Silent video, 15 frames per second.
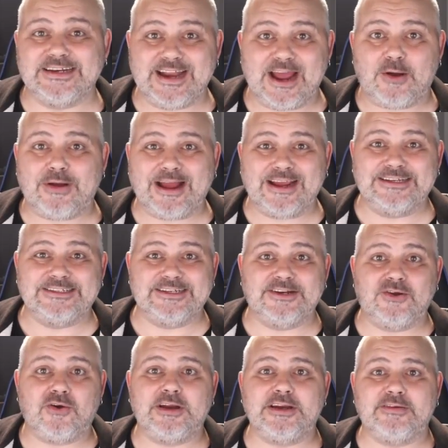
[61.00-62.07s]
the now
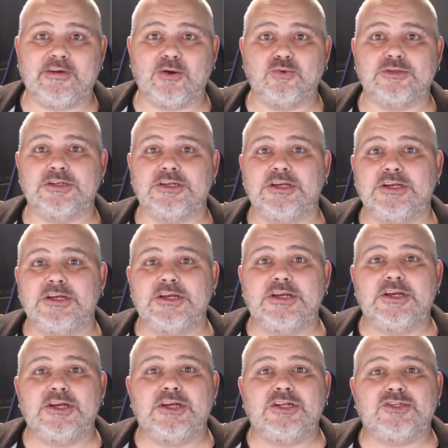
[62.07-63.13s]
89-year-old
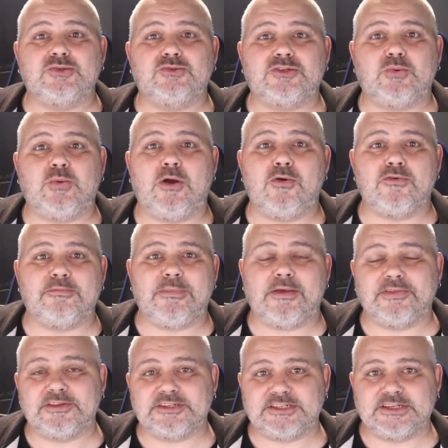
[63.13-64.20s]
to 12
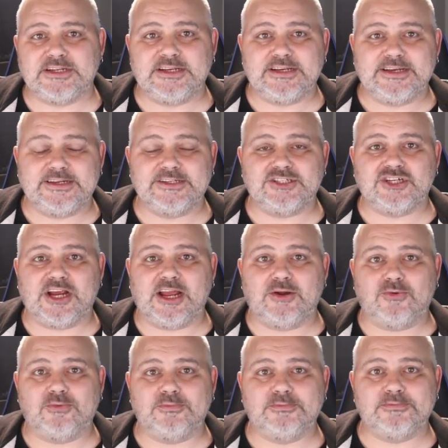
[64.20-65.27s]
months in
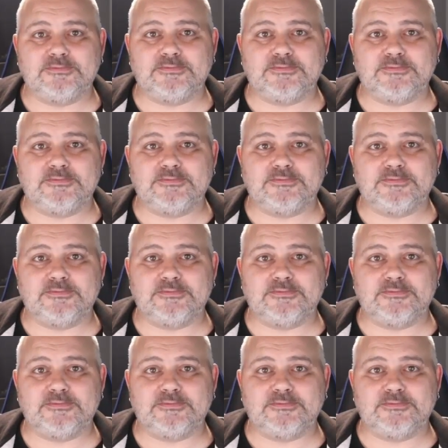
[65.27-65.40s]
jail.